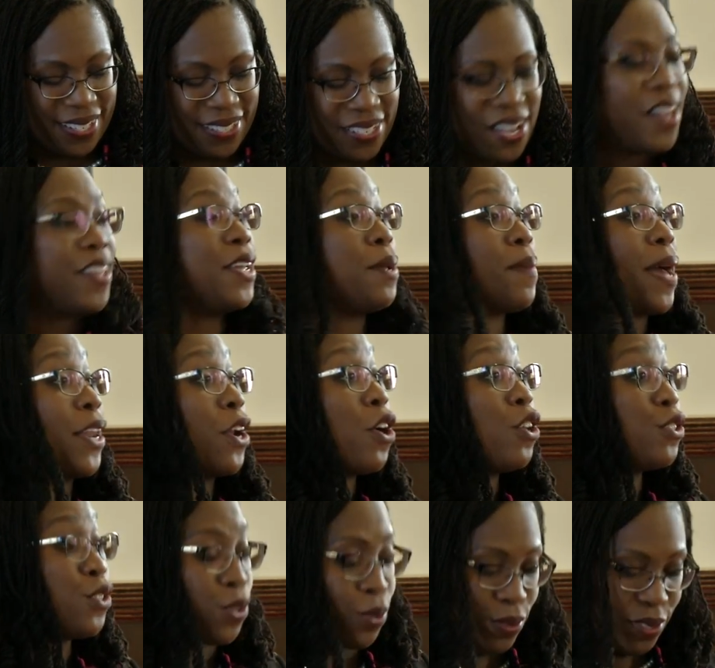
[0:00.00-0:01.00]
Talia might
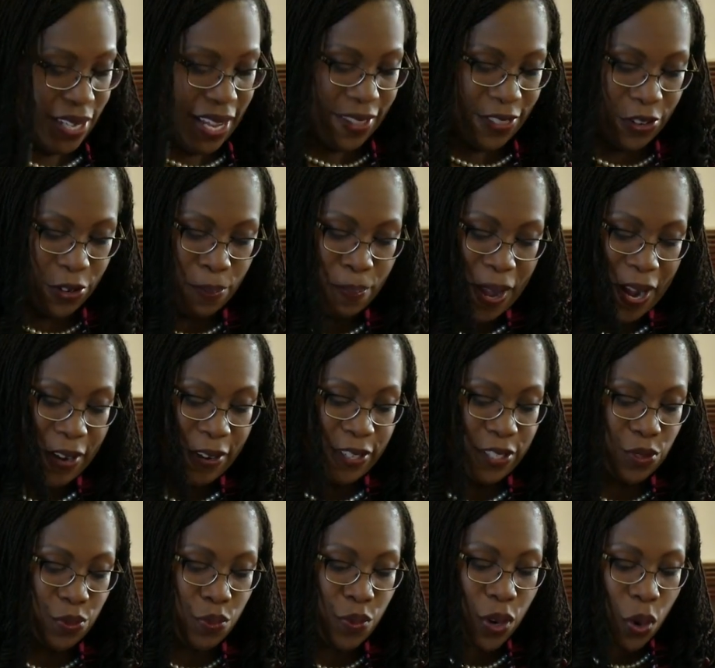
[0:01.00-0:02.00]
also say that her
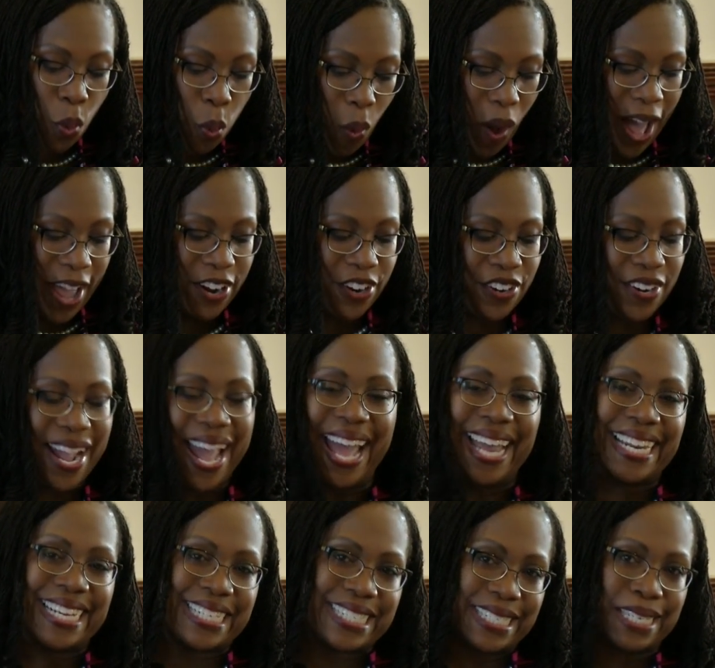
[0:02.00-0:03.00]
parents require
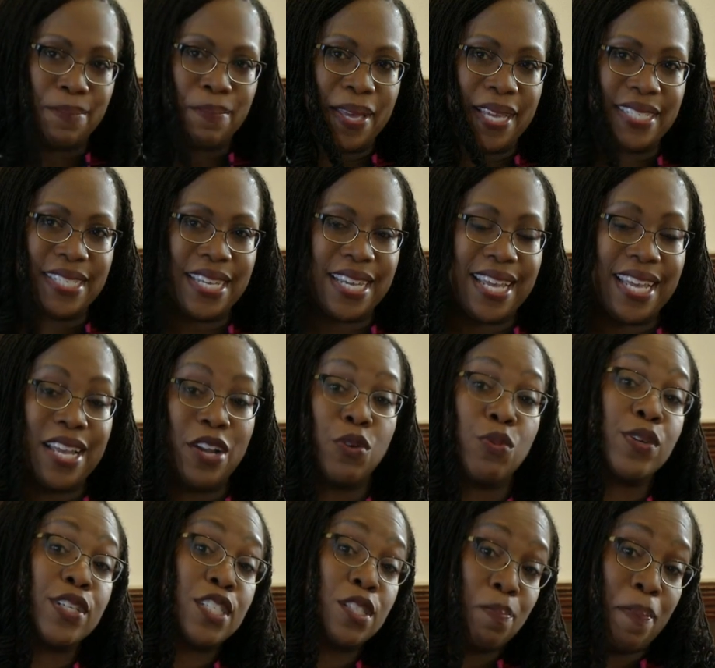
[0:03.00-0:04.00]
and exhibit
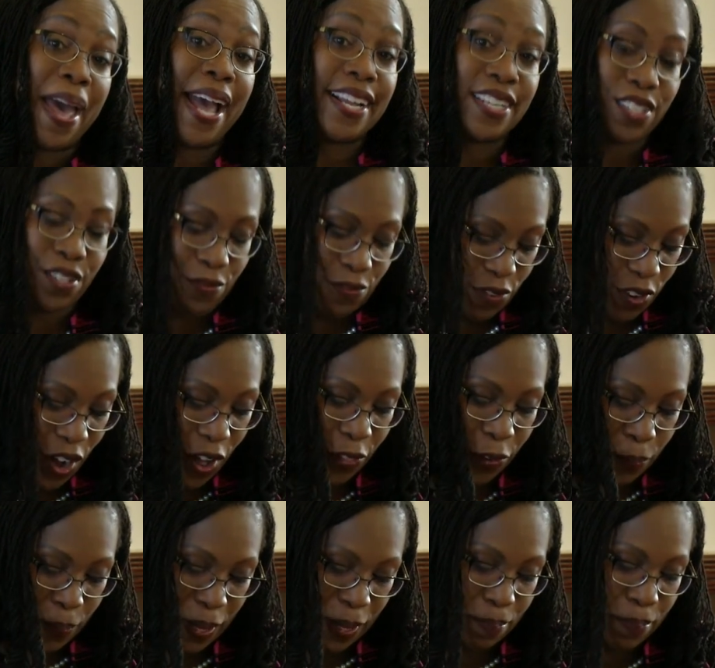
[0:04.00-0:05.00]
respect for
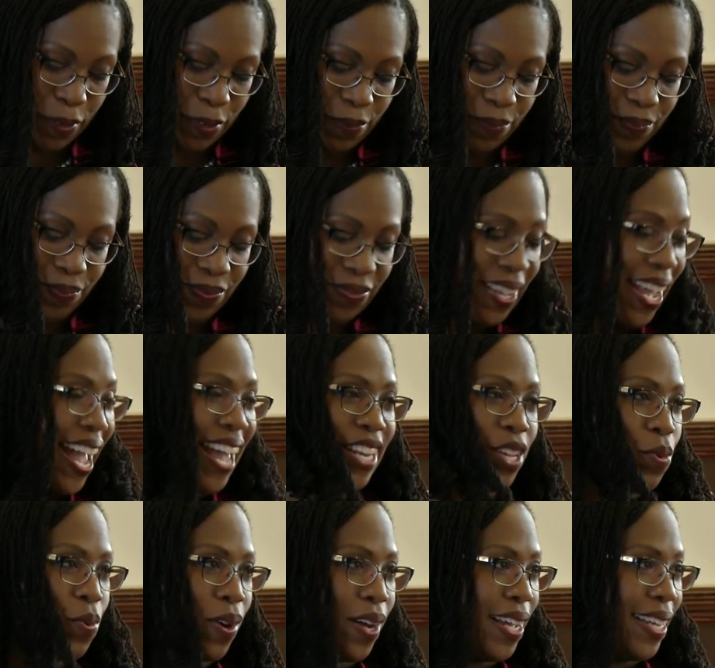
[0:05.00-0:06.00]
other people,
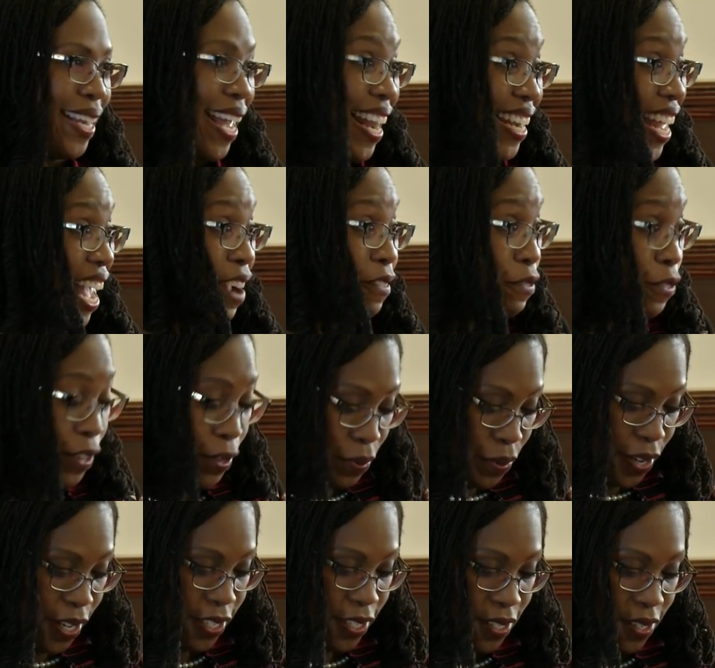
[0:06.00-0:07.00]
anyone and
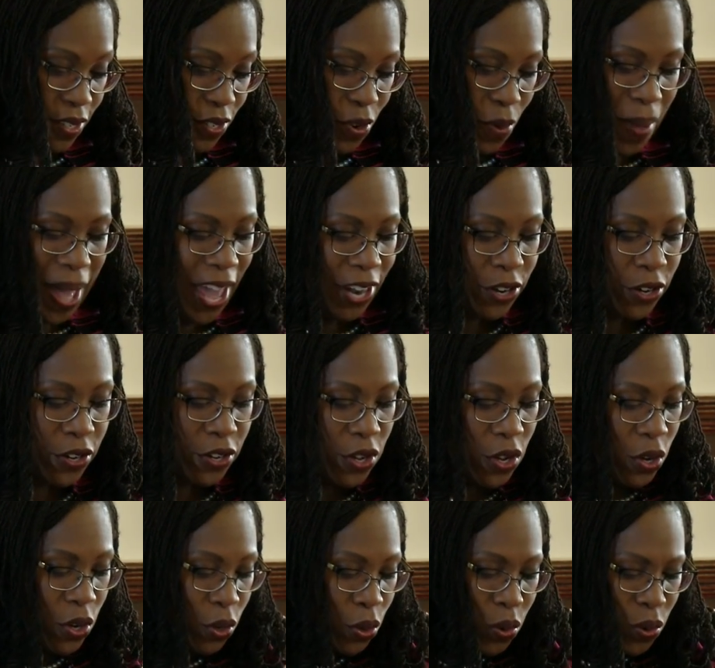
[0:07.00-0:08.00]
everyone, no matter
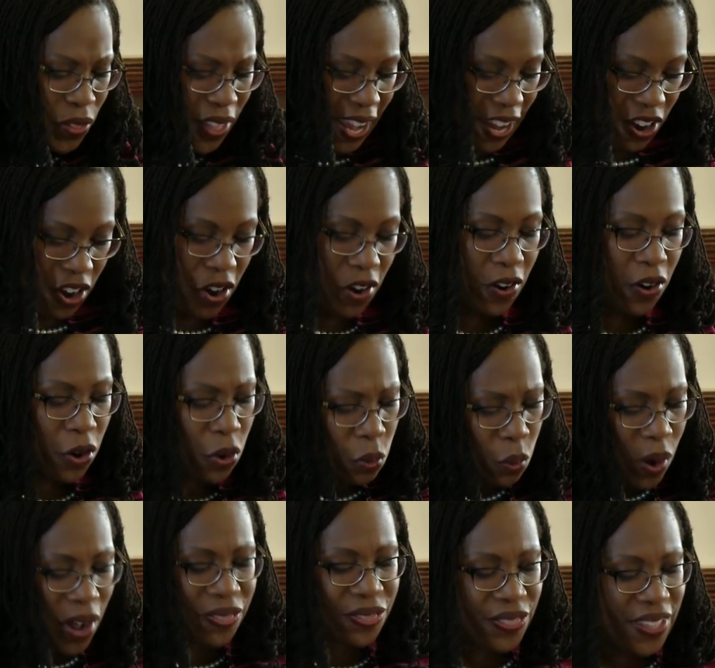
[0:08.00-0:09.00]
who they are or
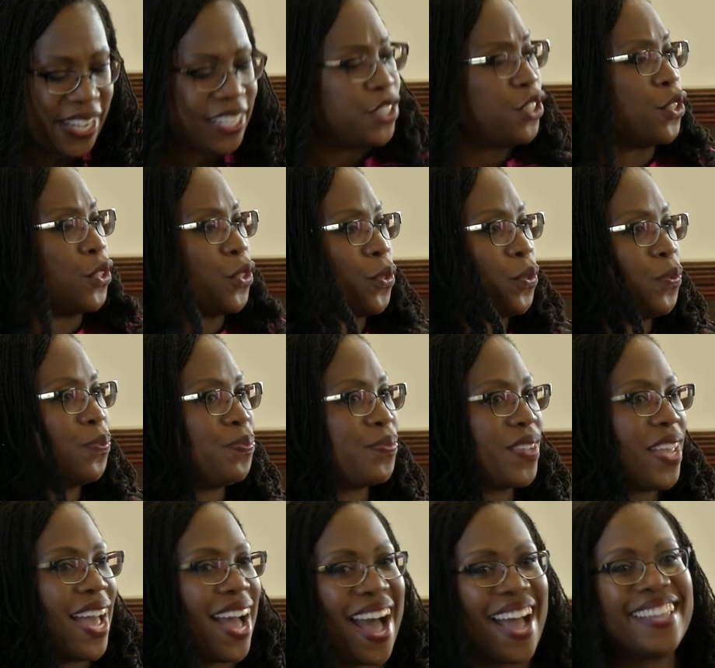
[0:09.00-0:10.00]
what they do.
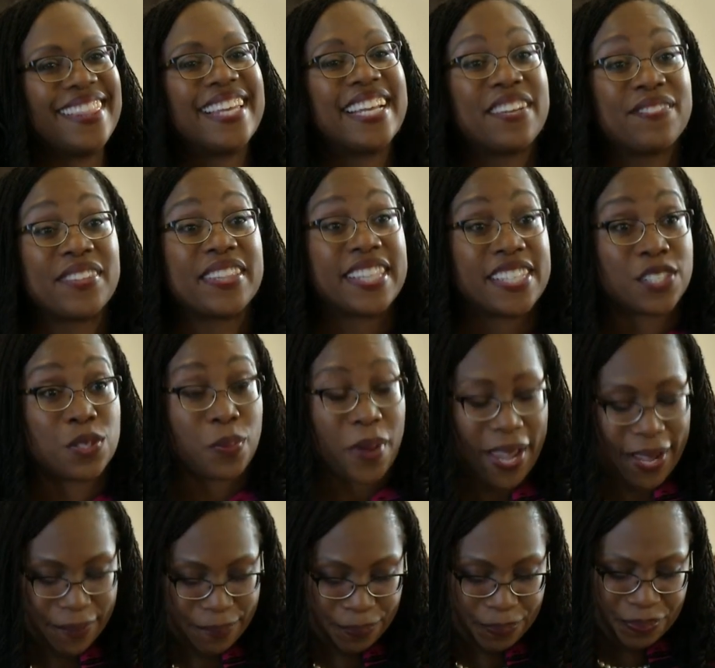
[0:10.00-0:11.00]
I think of it this
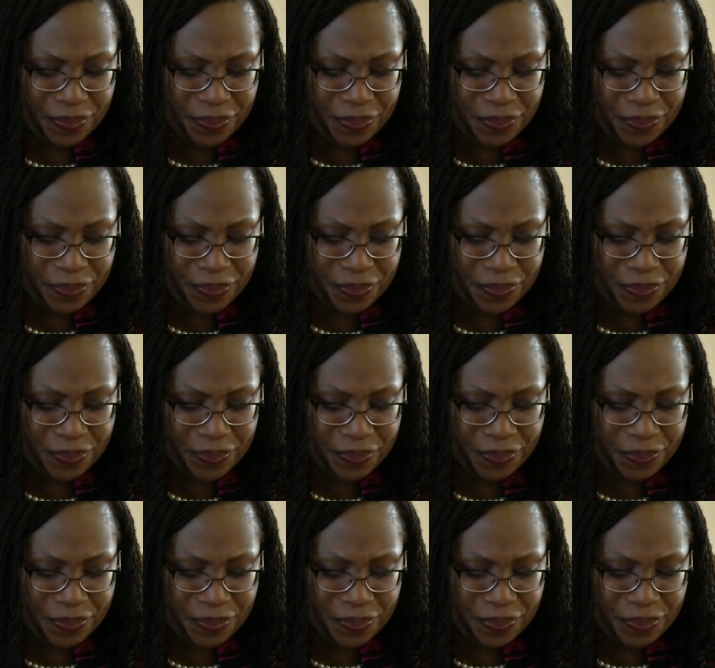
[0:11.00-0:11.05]
way.